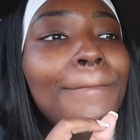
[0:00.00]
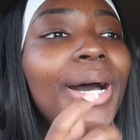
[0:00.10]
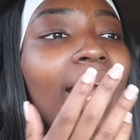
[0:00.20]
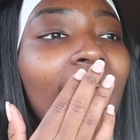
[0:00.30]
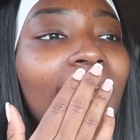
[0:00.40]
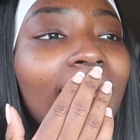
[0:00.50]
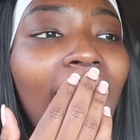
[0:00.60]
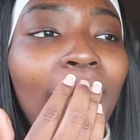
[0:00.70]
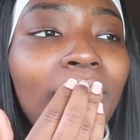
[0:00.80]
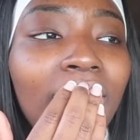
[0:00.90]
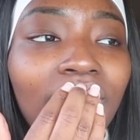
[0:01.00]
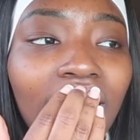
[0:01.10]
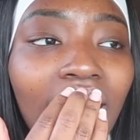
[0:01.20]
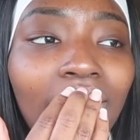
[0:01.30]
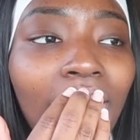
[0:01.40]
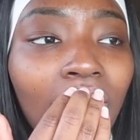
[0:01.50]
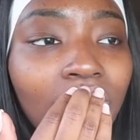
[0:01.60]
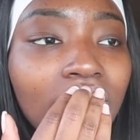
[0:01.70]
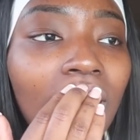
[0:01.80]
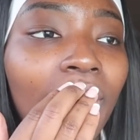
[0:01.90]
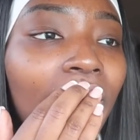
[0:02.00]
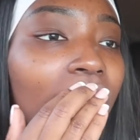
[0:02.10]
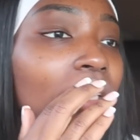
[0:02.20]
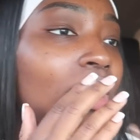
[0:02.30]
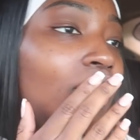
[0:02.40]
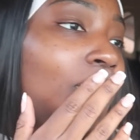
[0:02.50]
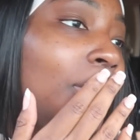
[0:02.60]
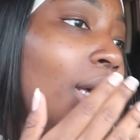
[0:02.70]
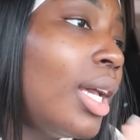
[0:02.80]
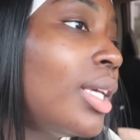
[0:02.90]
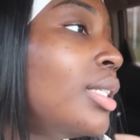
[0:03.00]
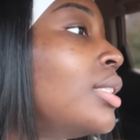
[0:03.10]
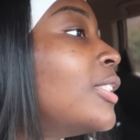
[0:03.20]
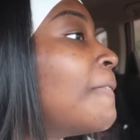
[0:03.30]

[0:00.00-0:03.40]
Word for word: but yeah, I'm leaving and I'm not going to American Thrift because